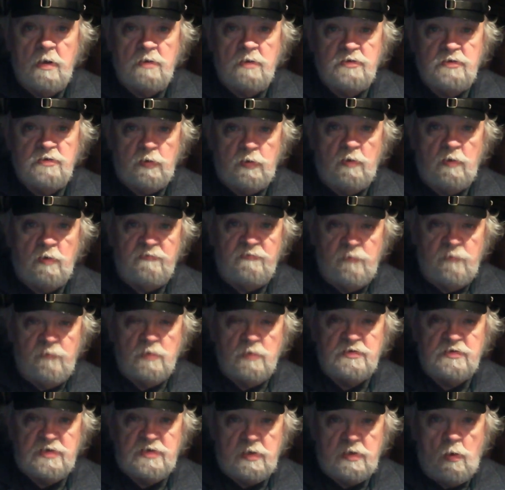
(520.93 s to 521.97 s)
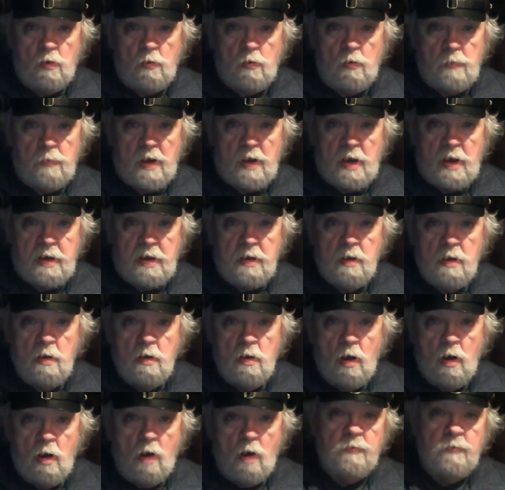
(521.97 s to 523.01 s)
So you're forced to go buy
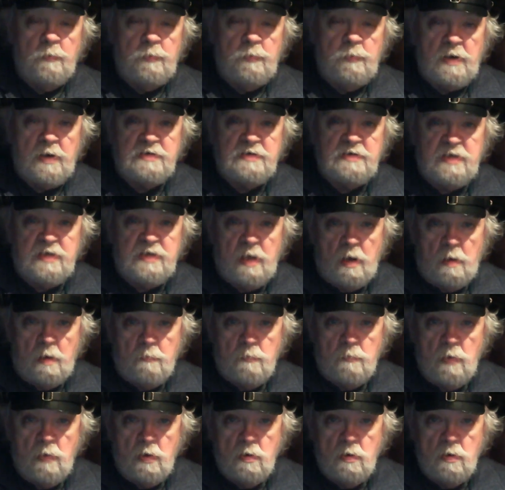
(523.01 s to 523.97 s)
overpriced gum,